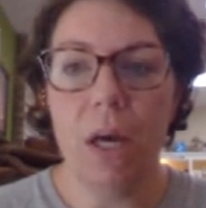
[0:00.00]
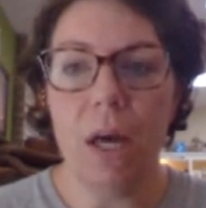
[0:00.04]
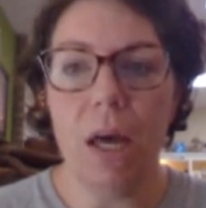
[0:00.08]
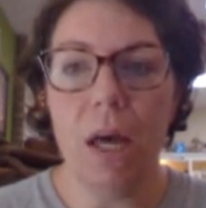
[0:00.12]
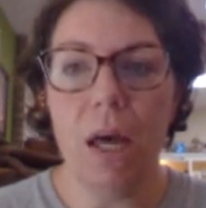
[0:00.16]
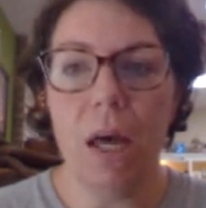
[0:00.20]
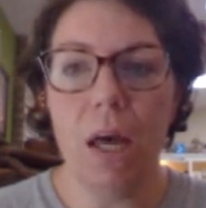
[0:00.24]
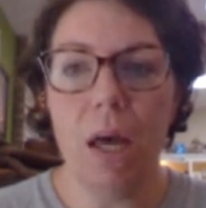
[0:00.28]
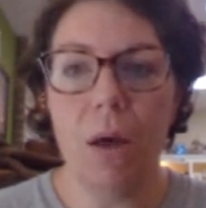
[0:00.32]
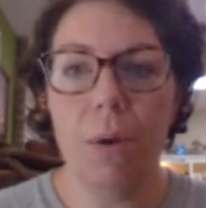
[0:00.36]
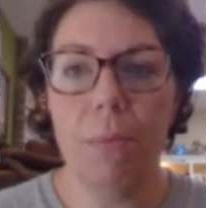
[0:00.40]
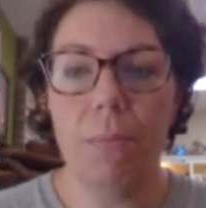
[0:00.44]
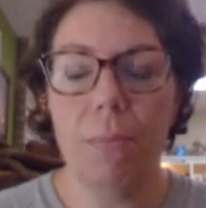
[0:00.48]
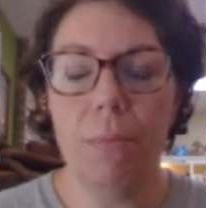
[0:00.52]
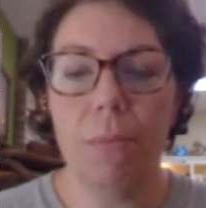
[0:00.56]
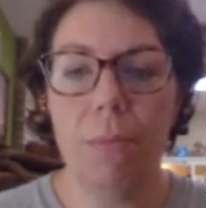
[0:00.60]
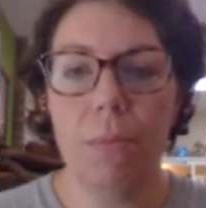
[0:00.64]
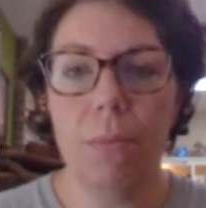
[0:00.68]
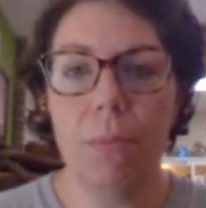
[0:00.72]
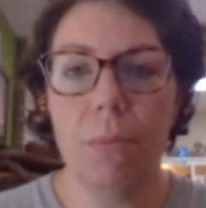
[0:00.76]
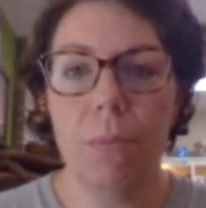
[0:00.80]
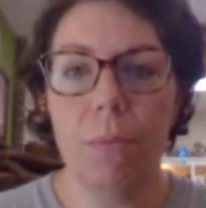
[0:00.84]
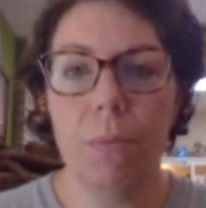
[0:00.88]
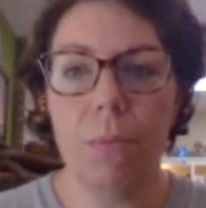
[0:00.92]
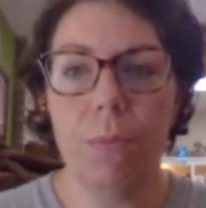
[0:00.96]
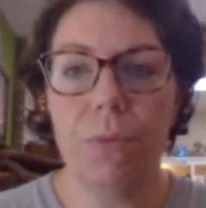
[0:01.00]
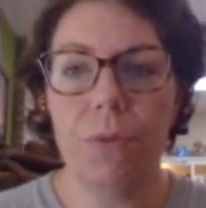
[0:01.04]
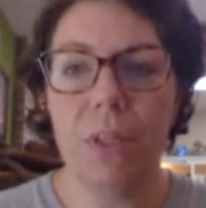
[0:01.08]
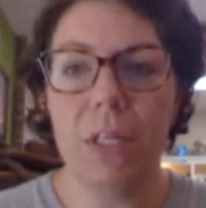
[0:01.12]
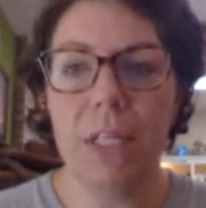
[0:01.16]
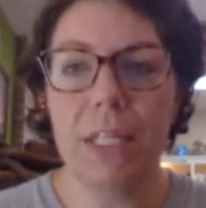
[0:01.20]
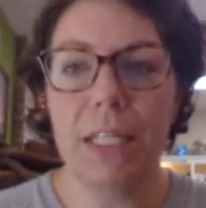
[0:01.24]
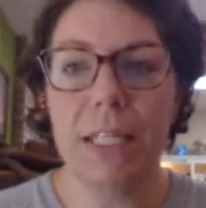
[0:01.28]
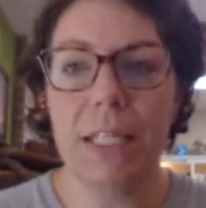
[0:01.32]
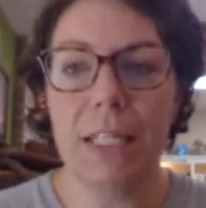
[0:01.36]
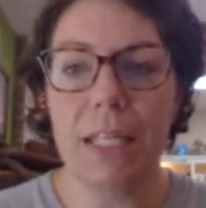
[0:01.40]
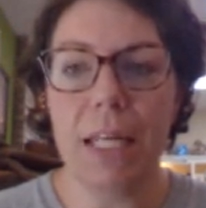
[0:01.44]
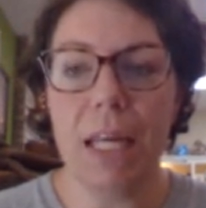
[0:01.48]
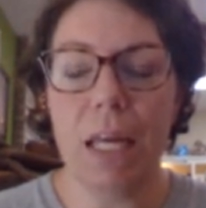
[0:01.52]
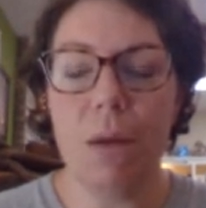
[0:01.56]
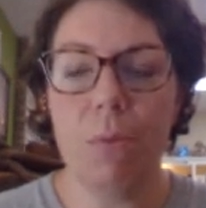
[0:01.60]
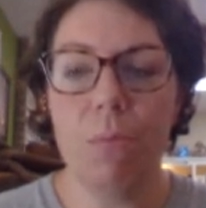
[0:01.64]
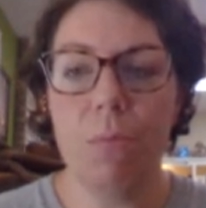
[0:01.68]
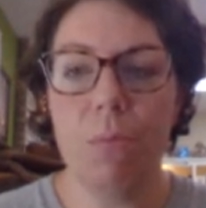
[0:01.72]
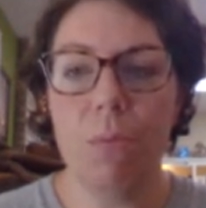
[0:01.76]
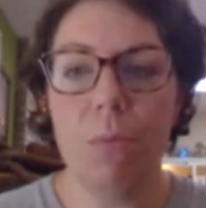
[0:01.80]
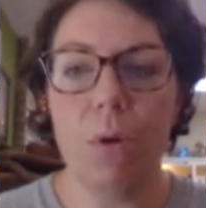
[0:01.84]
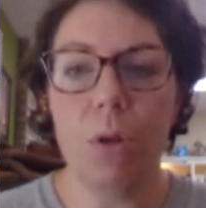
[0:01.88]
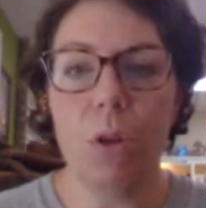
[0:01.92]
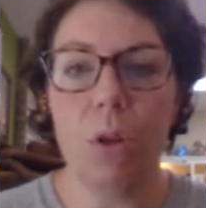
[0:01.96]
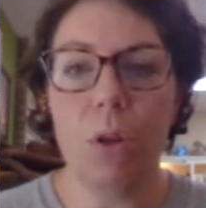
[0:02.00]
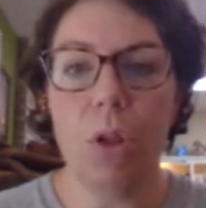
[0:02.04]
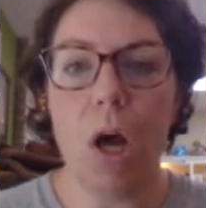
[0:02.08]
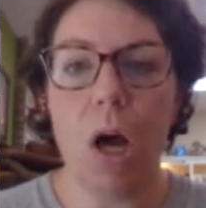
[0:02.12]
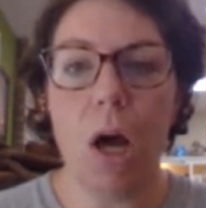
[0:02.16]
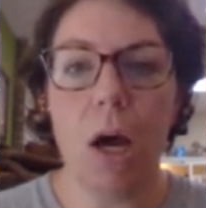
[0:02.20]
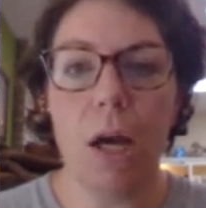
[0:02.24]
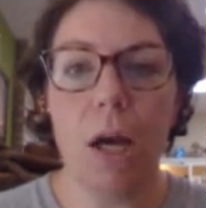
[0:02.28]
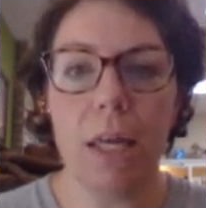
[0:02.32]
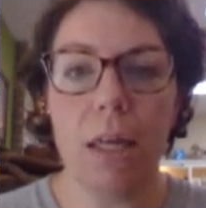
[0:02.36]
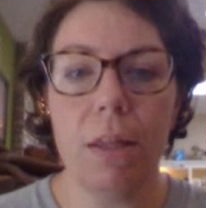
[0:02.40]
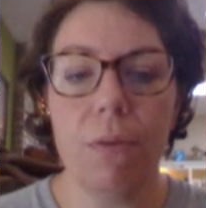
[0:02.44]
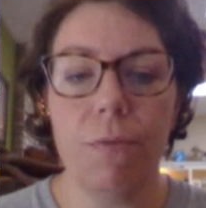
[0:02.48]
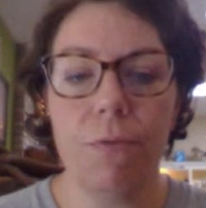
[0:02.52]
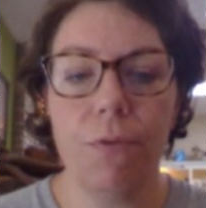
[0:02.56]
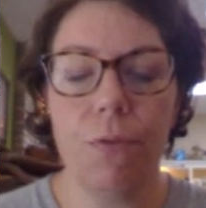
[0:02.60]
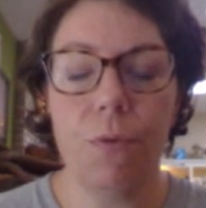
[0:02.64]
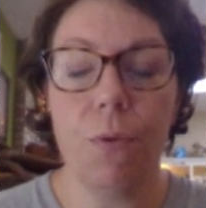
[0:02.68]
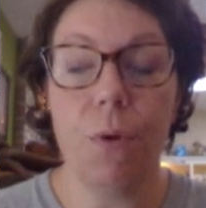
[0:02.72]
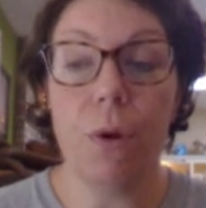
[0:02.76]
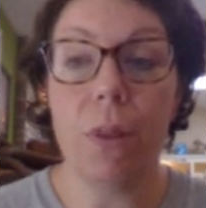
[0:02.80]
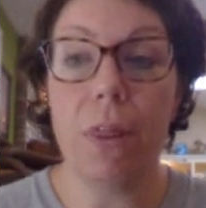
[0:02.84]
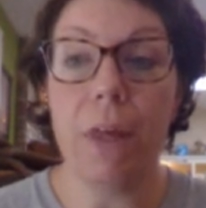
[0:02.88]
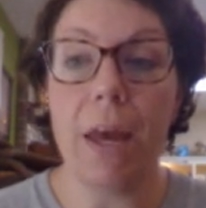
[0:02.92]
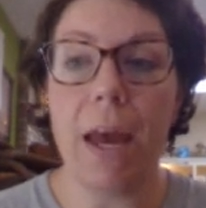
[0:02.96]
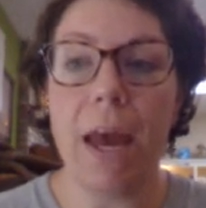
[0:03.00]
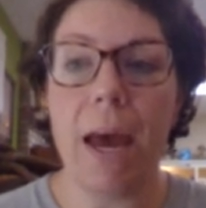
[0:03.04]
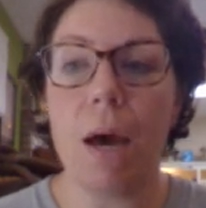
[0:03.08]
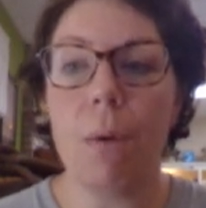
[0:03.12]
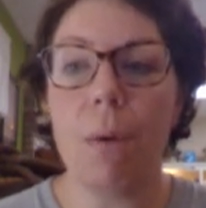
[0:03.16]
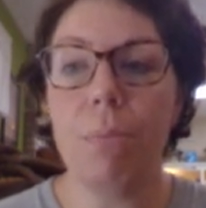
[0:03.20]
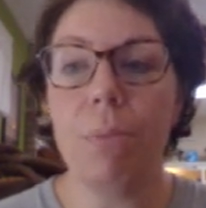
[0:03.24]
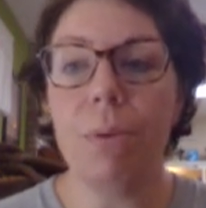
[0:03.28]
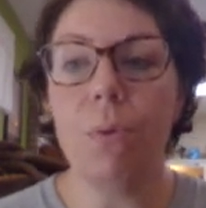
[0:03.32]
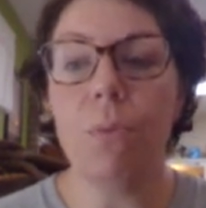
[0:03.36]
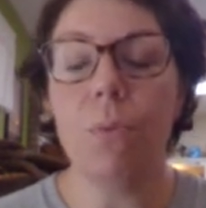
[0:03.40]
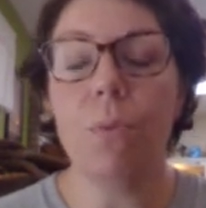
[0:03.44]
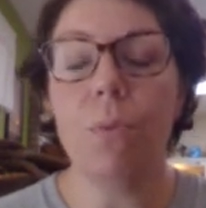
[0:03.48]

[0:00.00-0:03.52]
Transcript: the same log for the app.